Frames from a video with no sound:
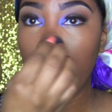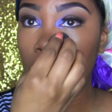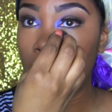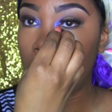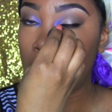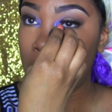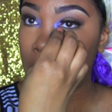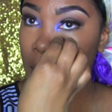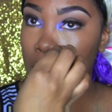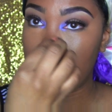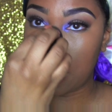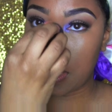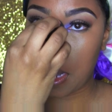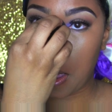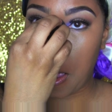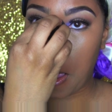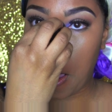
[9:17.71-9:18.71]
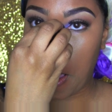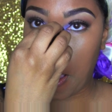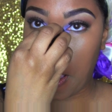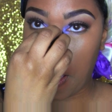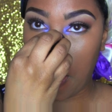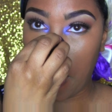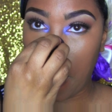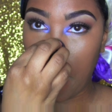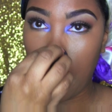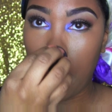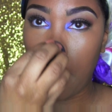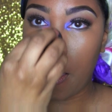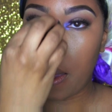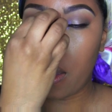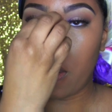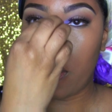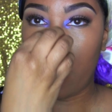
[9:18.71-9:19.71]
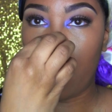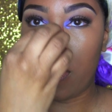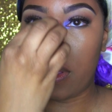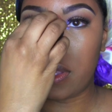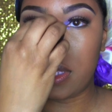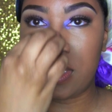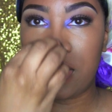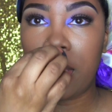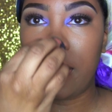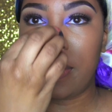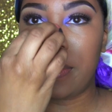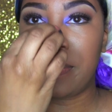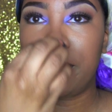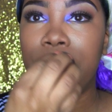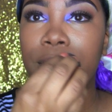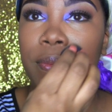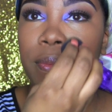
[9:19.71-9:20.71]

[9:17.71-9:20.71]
And it does. All the time.